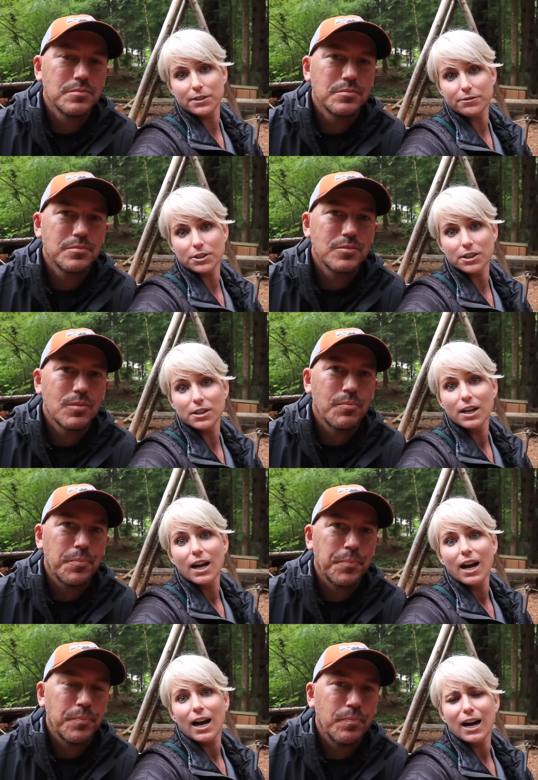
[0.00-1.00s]
Speaker 1: River
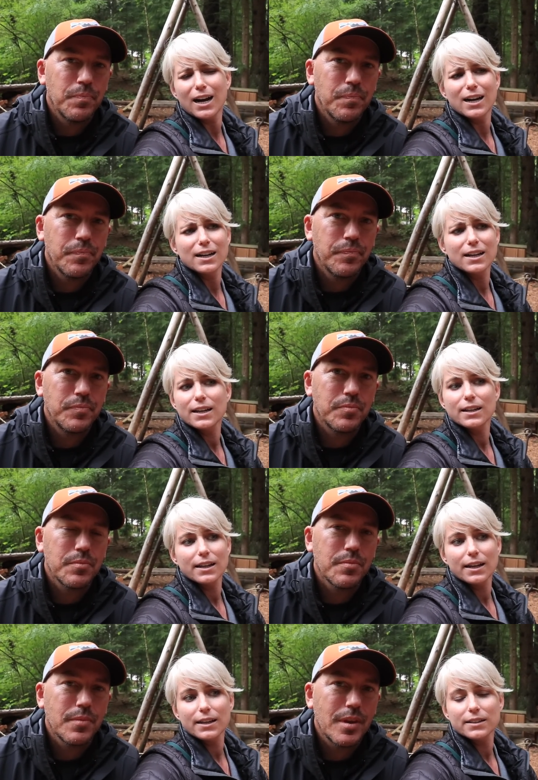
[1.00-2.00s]
uh,
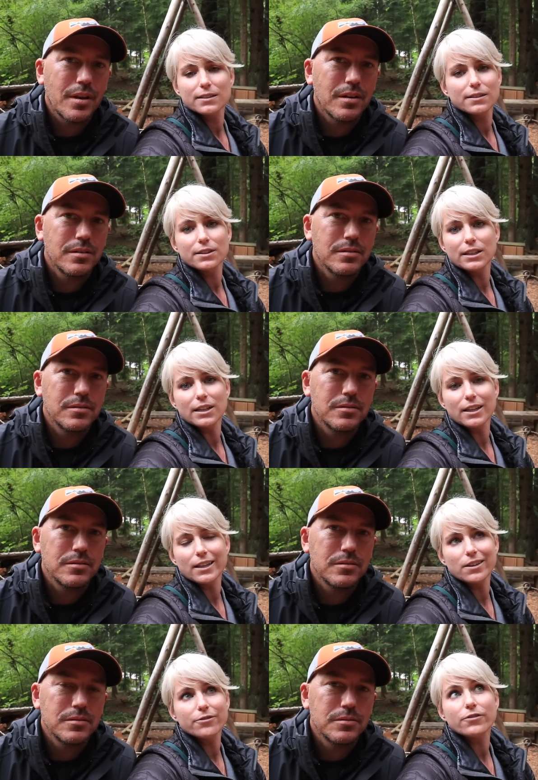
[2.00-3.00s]
in
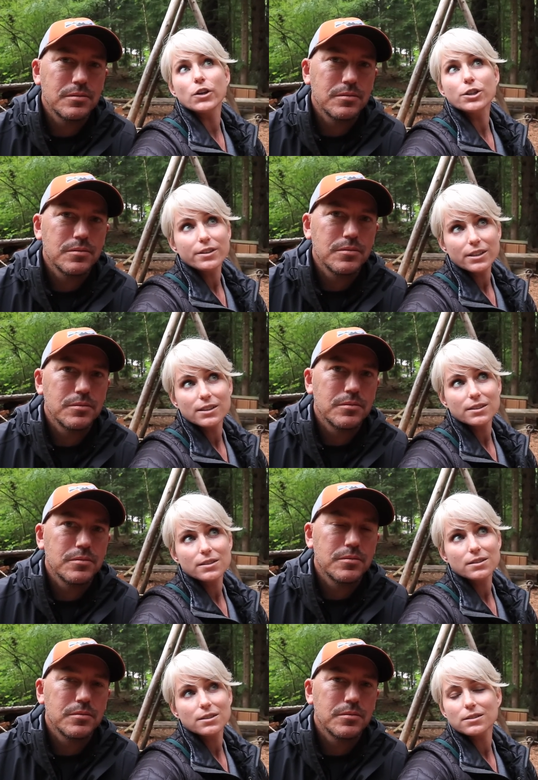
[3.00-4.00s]
the
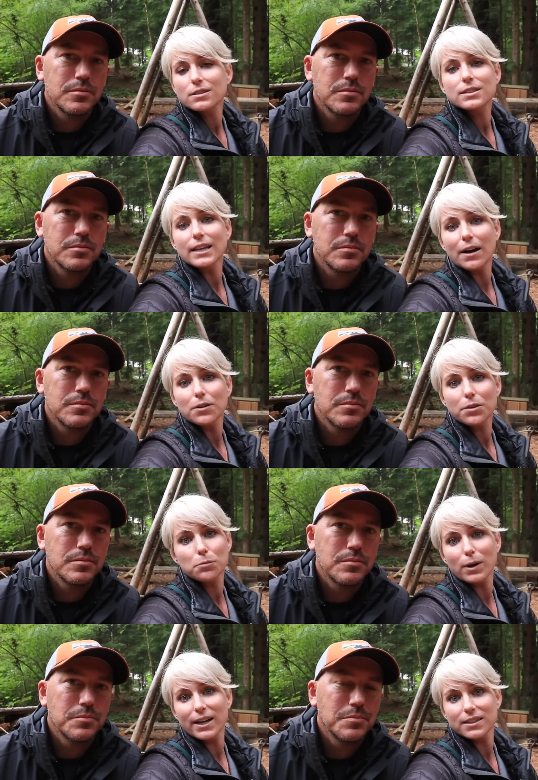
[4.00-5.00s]
farthest
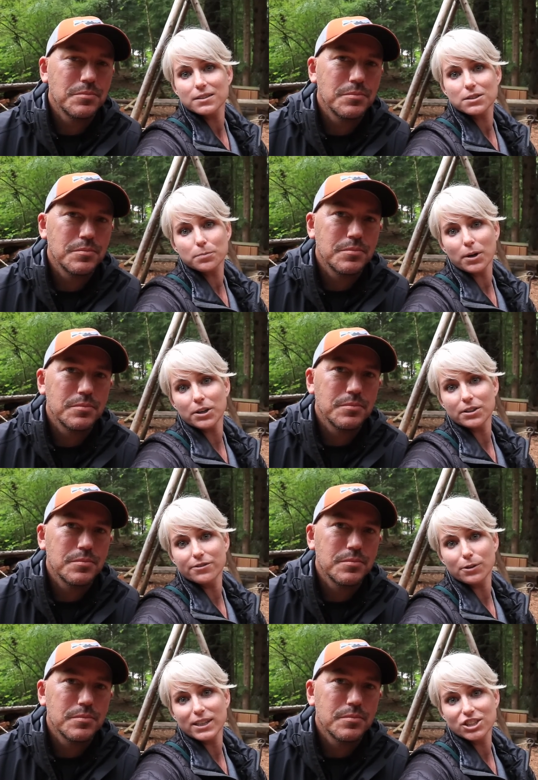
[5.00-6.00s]
southwest part of
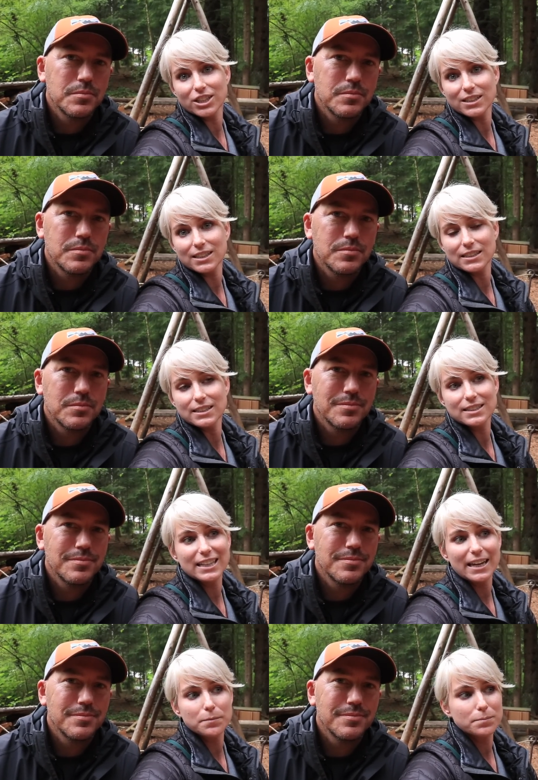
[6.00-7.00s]
Washington
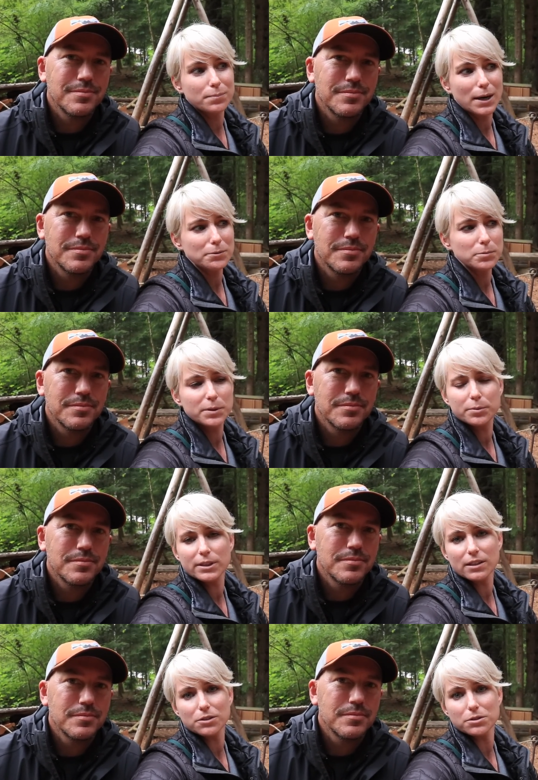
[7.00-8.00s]
state, probably
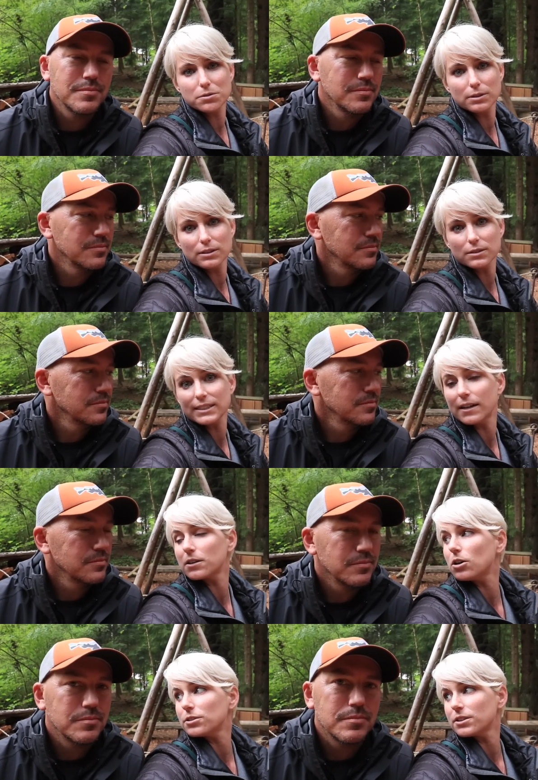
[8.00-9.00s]
pretty close to a little town
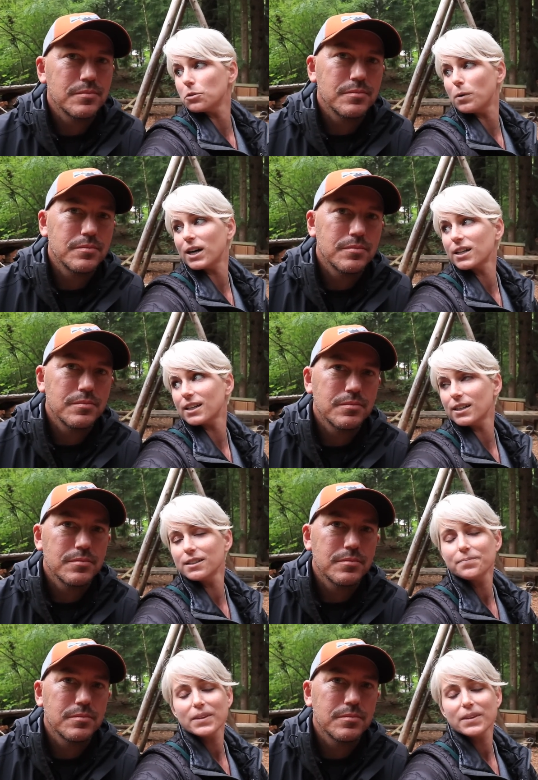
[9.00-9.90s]
called Ilwaco.